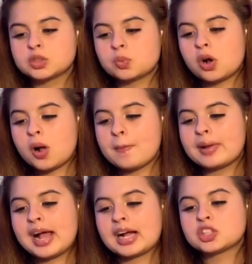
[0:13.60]
welcome
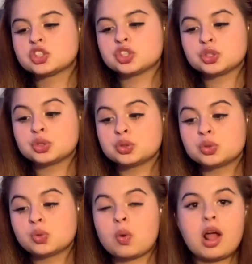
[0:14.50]
back
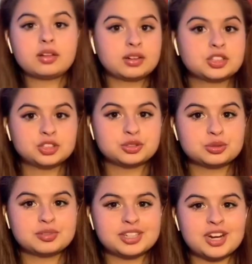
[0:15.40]
to another
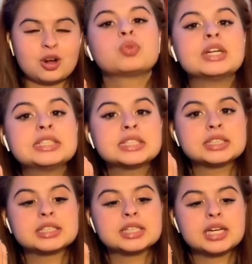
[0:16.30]
YouTube video.
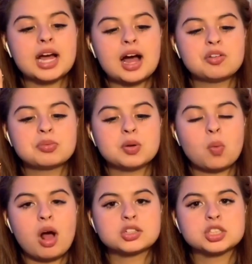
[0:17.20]
Recently I've been
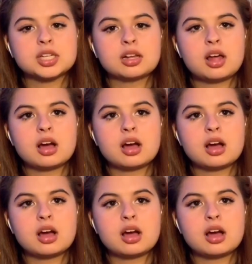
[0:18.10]
watching a lot